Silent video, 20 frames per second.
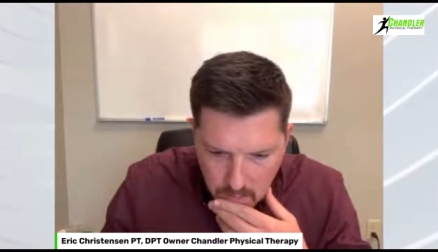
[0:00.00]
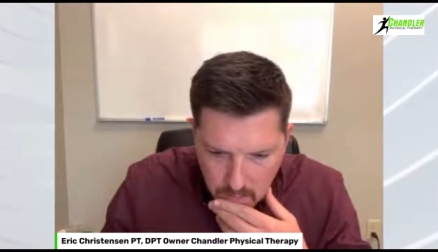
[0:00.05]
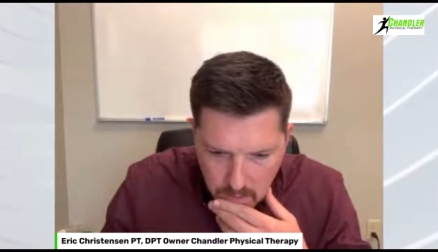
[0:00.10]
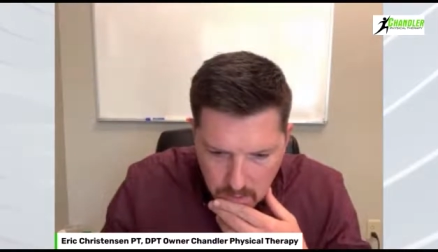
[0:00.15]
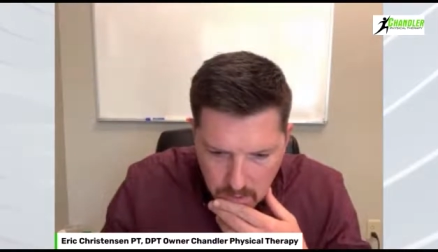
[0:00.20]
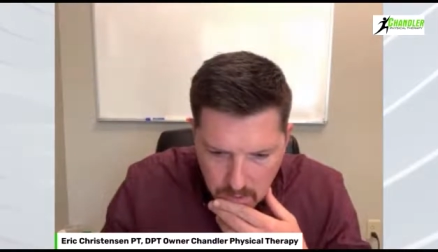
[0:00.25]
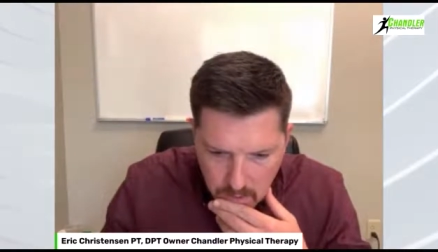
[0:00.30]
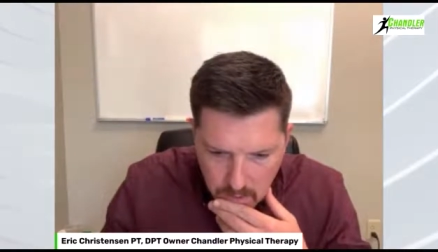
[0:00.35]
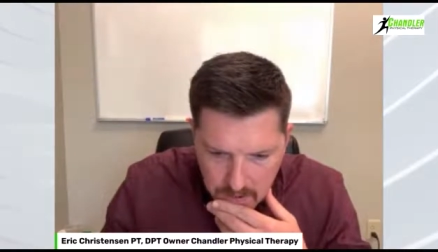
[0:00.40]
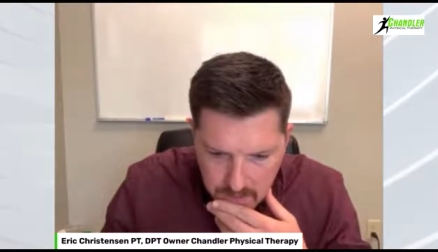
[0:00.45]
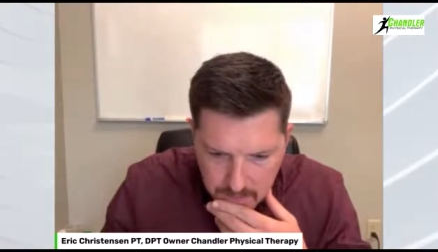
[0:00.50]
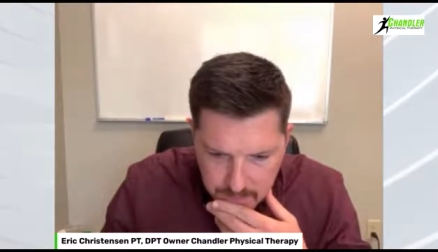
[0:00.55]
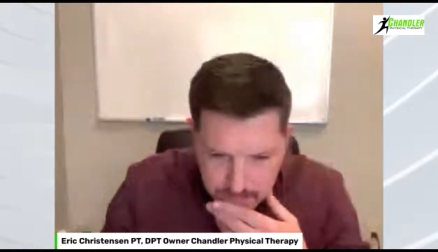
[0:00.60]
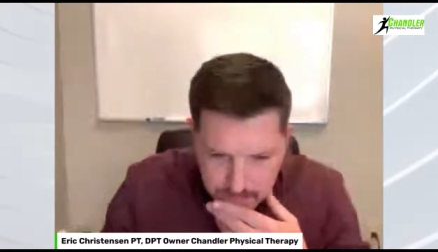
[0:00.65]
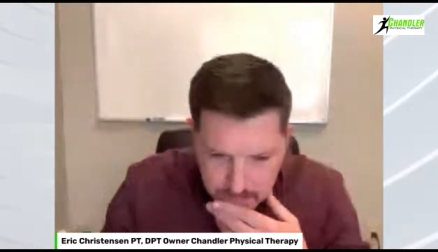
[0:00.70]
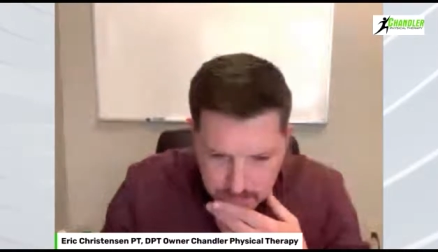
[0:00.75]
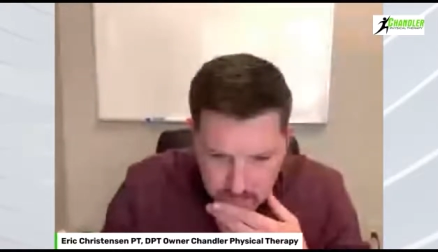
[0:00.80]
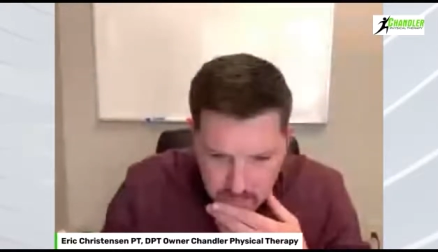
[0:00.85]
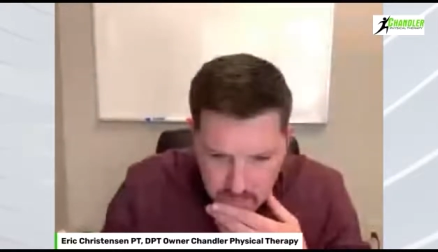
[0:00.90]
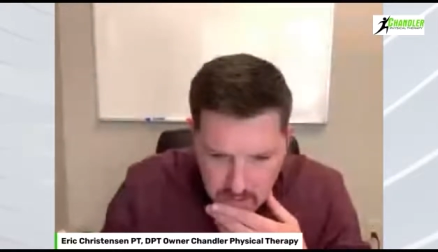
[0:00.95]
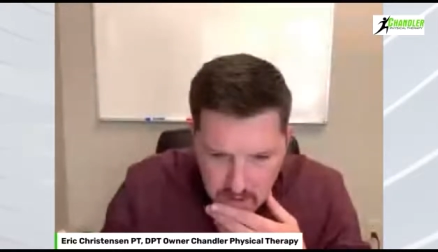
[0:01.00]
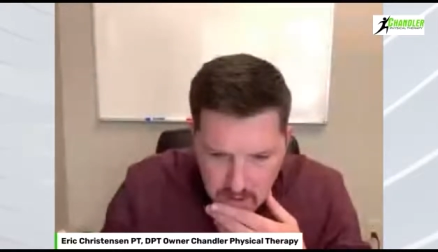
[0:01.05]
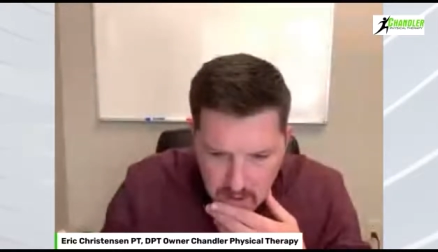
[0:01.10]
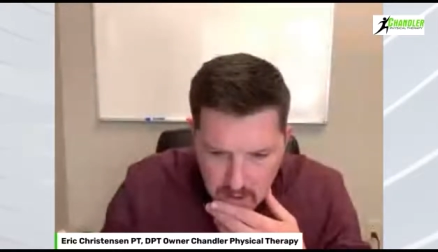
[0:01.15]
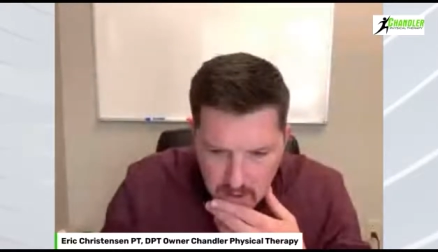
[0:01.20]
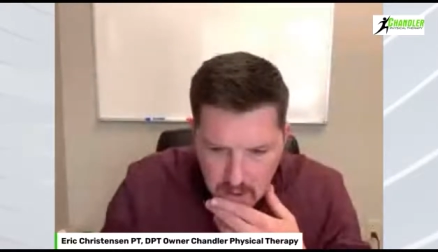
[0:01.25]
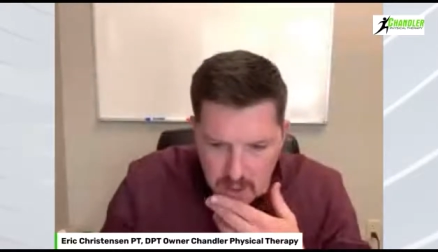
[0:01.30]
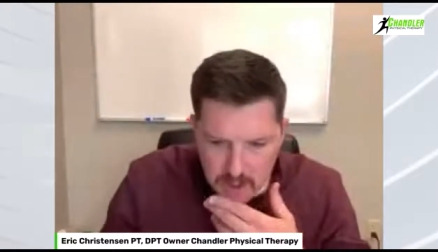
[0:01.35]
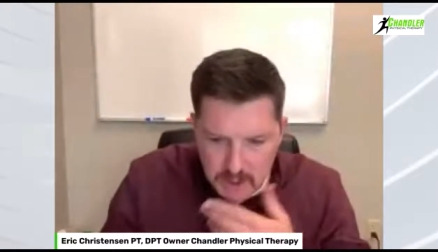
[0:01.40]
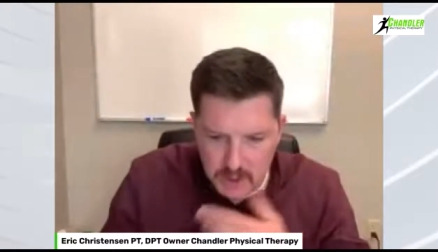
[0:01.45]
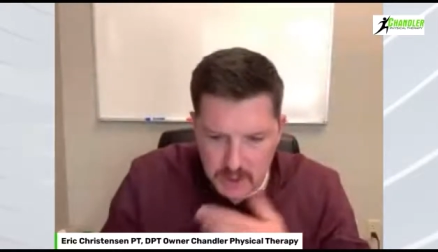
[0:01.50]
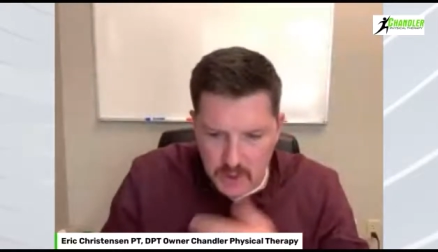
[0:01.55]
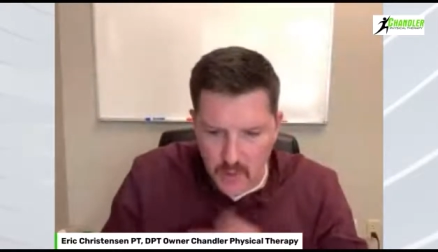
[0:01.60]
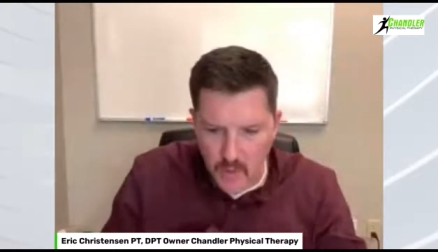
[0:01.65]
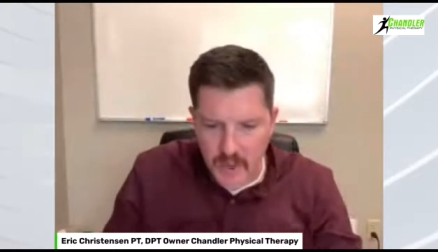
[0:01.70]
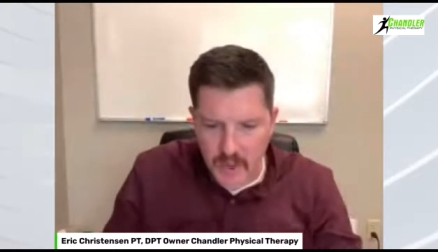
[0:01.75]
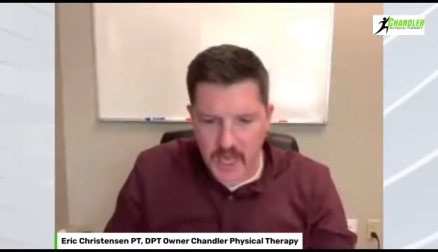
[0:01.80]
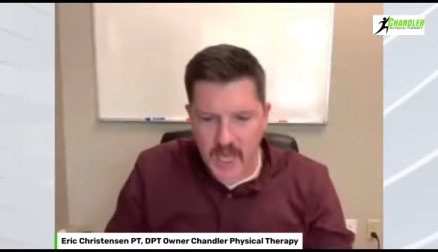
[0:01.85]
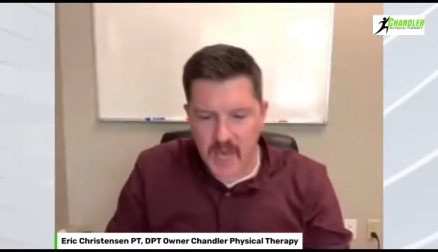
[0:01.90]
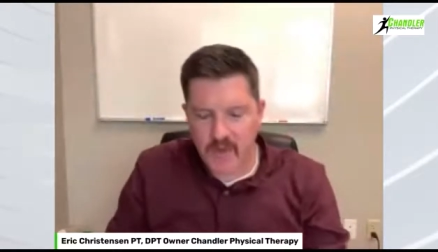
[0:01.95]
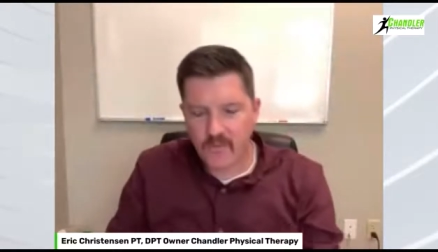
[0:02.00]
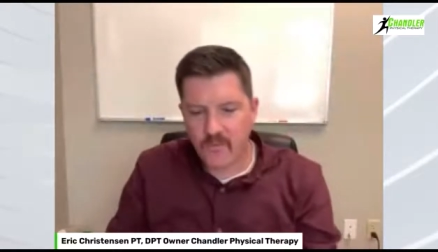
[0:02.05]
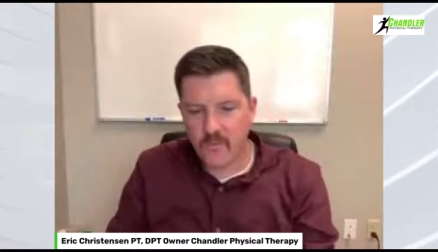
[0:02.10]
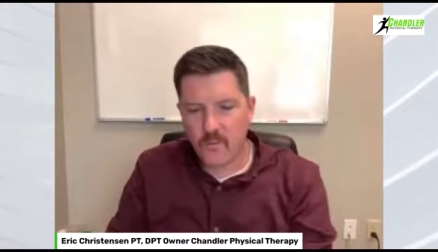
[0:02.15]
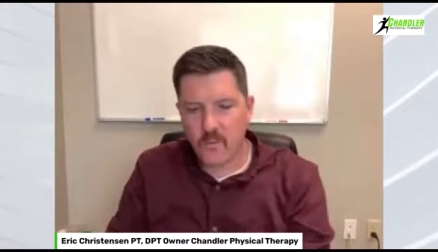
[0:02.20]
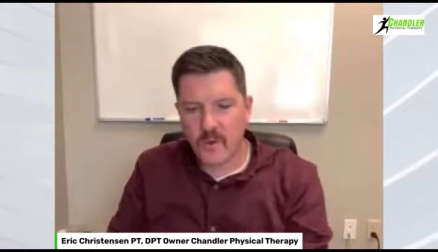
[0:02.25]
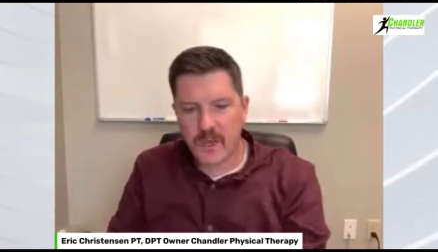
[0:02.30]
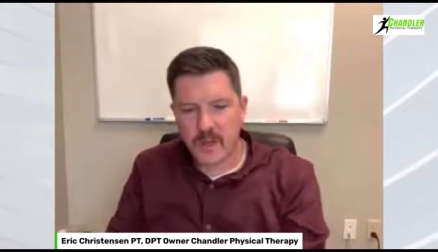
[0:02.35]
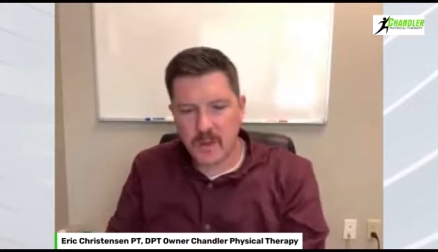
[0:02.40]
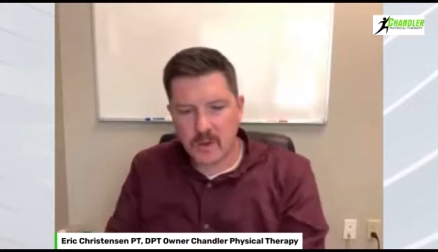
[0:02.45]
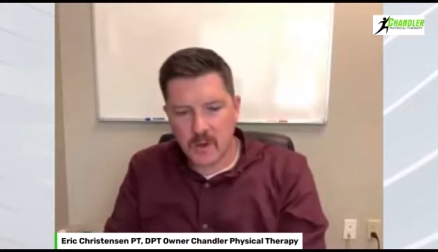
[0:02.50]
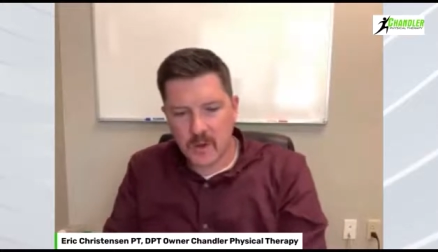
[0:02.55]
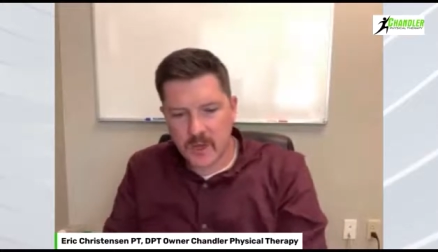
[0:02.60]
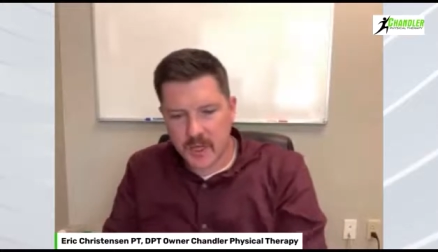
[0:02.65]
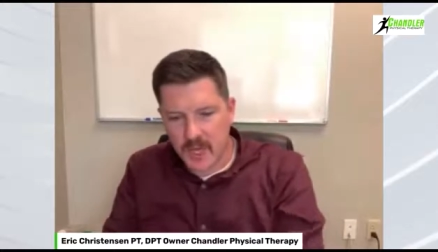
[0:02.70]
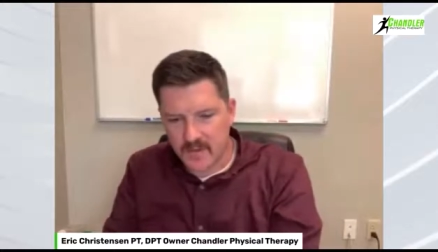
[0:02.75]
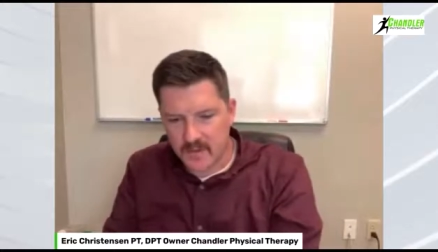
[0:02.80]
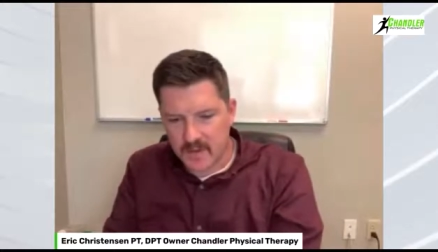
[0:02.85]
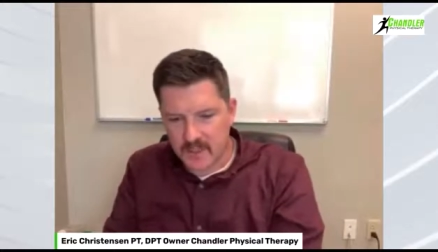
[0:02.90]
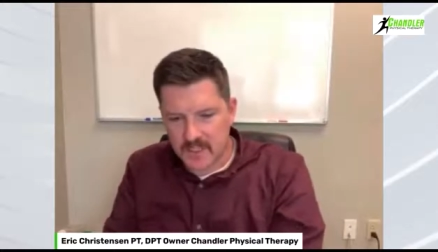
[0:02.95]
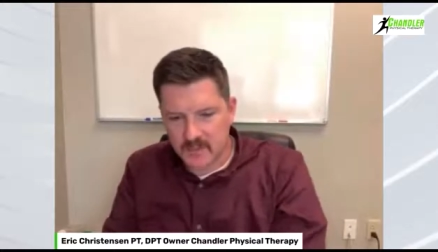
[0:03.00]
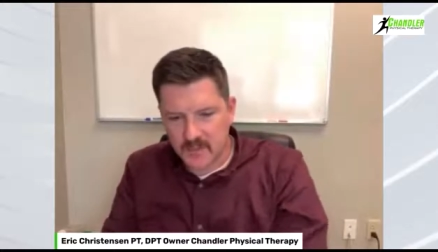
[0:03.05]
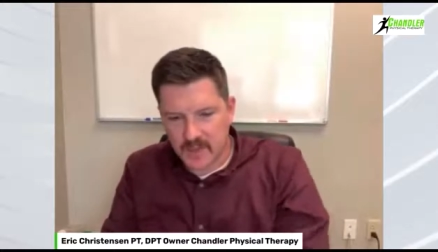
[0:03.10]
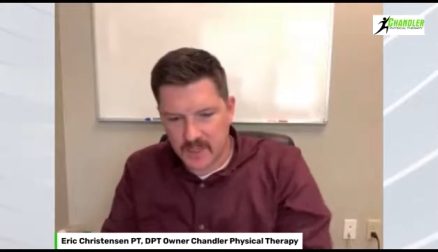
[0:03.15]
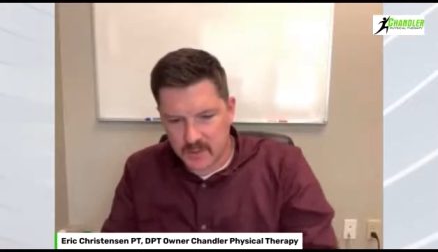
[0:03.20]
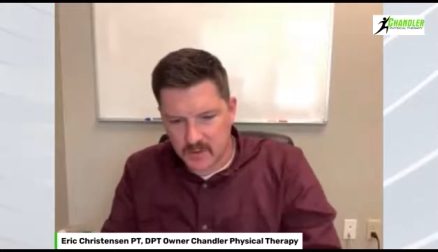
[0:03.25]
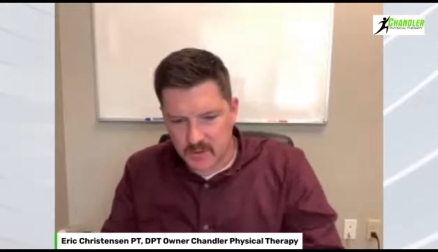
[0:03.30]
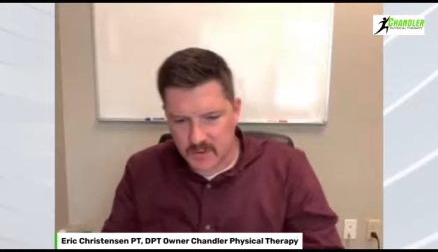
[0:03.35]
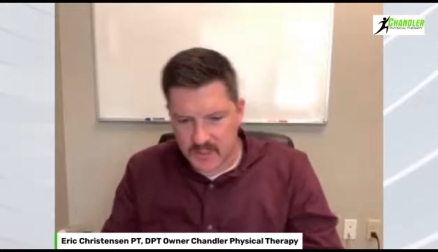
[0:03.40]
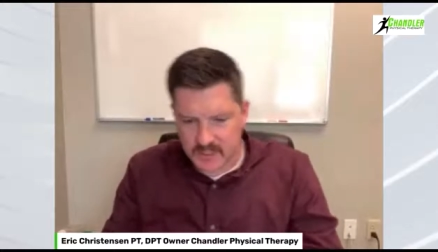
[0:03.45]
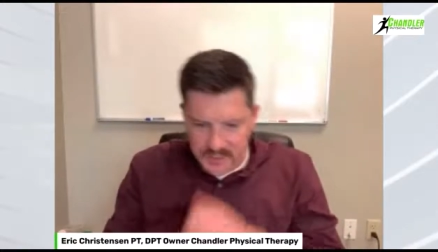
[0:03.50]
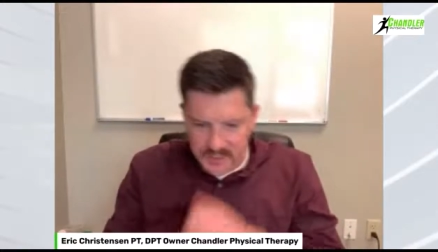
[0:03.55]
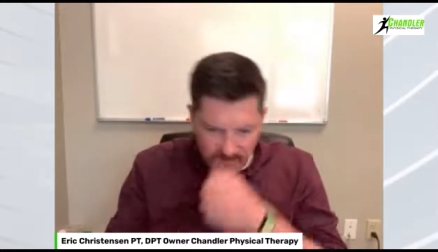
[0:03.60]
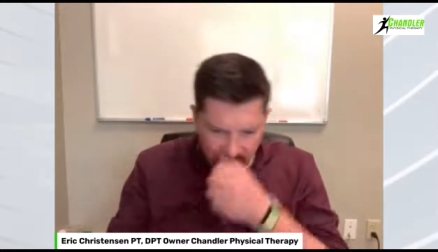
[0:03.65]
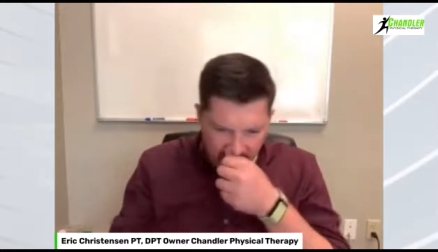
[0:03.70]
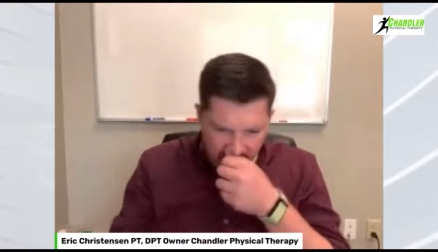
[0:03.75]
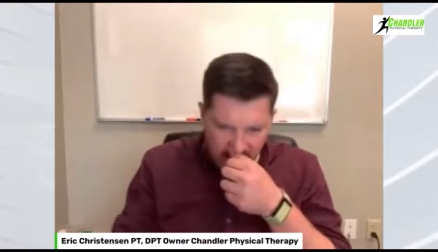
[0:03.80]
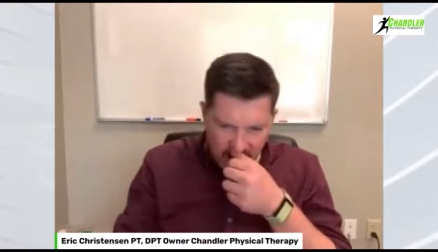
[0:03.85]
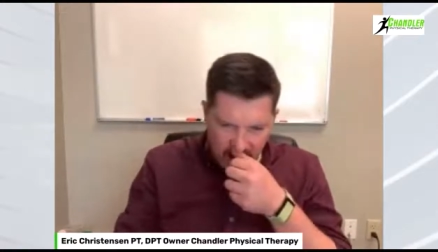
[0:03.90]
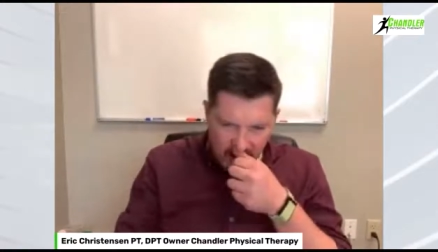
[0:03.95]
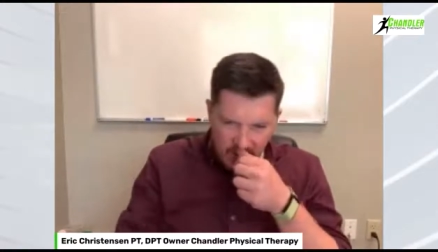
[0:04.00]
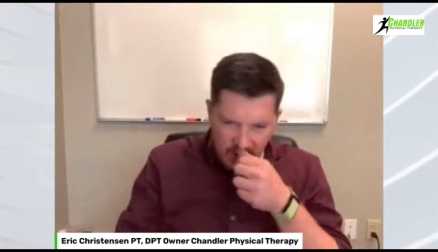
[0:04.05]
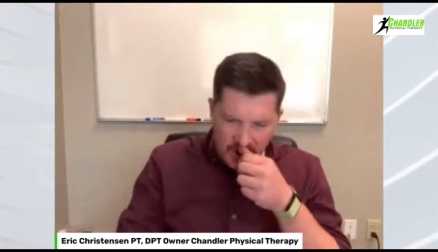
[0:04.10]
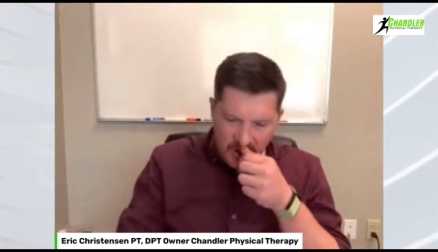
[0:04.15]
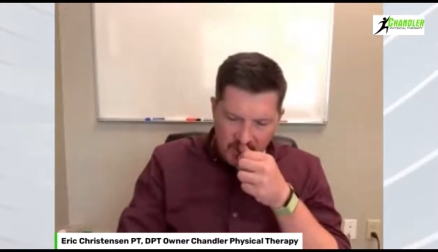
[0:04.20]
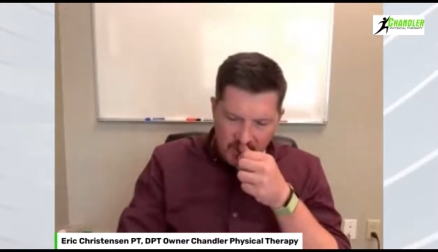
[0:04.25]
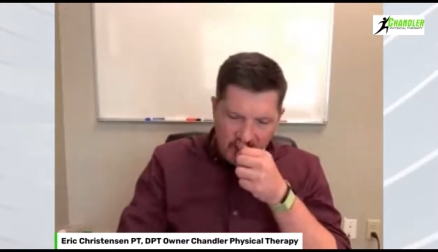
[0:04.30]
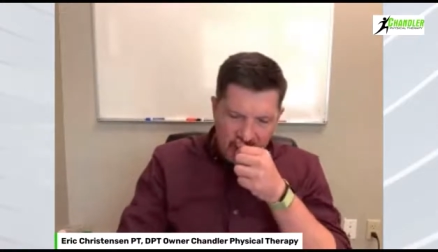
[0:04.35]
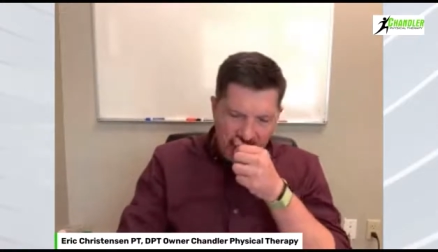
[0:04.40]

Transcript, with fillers: Alrighty. So if we look at this picture, this is a very uh-huh.